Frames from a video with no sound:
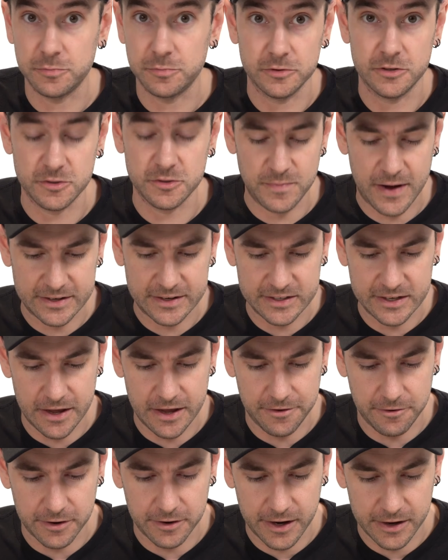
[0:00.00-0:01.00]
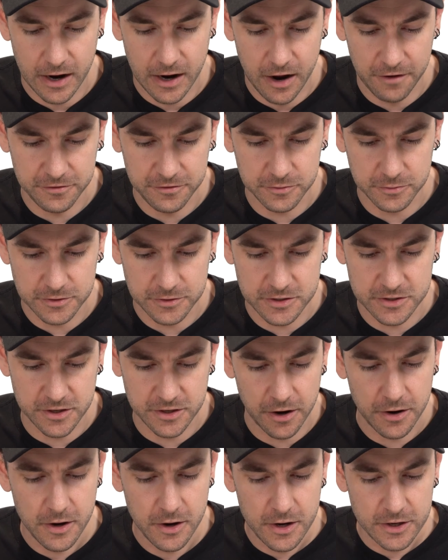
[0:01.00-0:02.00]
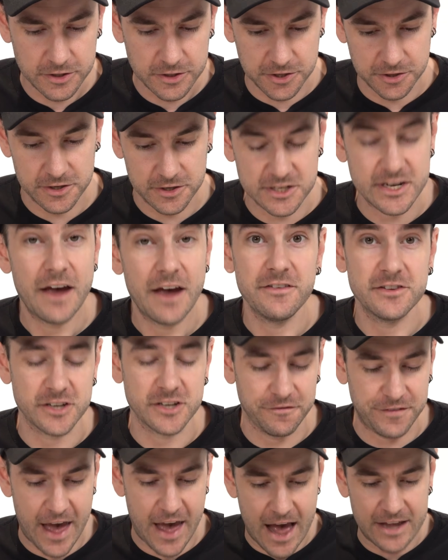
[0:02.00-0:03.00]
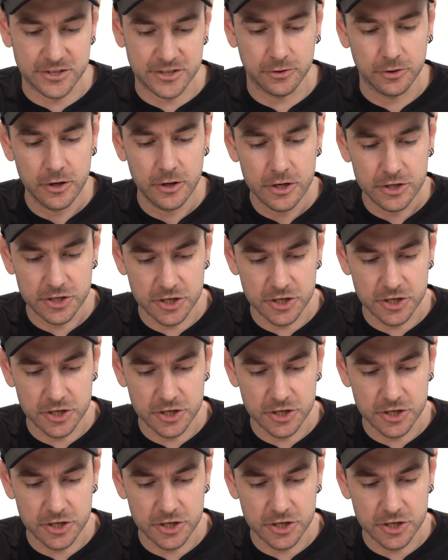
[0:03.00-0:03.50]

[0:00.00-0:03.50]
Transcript: put this back together again afterwards. So to save yourself the hassle,